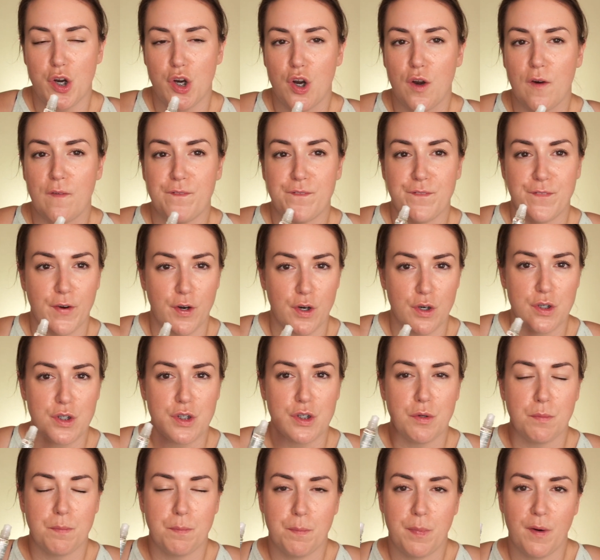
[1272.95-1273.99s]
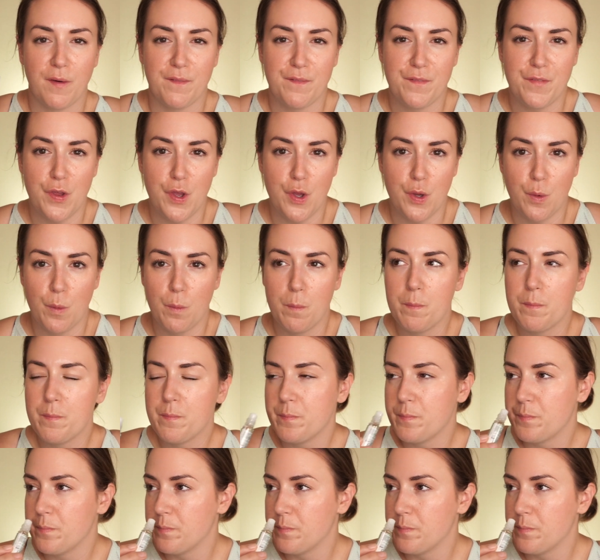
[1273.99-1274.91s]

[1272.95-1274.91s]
her first perfume,